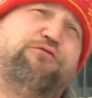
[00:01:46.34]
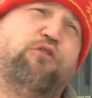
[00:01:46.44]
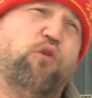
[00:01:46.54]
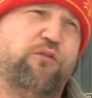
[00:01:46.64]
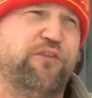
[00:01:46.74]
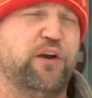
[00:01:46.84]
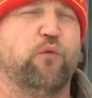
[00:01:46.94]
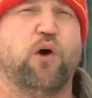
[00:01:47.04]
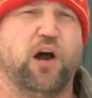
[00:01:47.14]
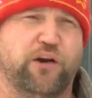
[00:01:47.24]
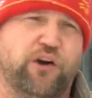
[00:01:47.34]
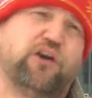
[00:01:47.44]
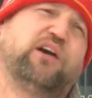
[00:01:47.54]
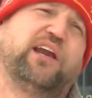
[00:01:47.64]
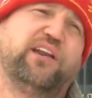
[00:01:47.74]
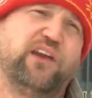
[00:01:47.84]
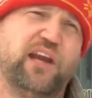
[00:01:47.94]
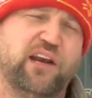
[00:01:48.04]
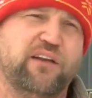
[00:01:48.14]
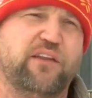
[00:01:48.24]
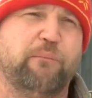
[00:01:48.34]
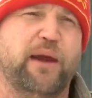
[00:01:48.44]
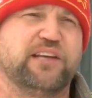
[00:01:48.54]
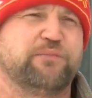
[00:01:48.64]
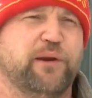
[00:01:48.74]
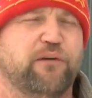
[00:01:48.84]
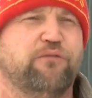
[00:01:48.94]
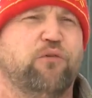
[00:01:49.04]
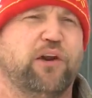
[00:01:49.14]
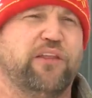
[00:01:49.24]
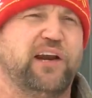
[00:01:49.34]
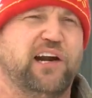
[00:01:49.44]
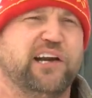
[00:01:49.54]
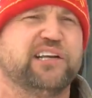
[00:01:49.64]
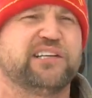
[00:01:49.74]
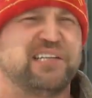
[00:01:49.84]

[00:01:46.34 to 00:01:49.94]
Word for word: four feet of water in, in the basement of one of the areas.